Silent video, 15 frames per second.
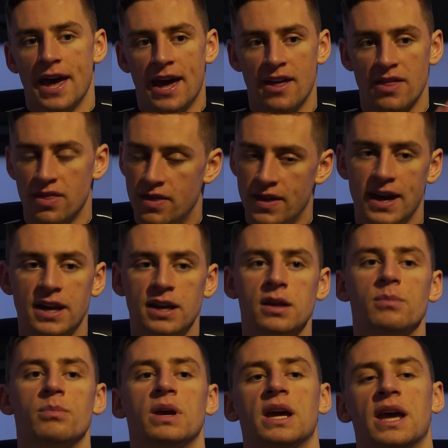and then
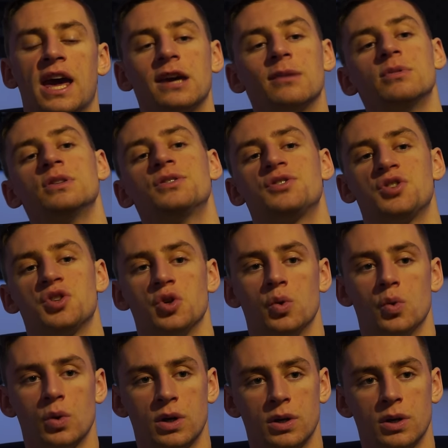being able to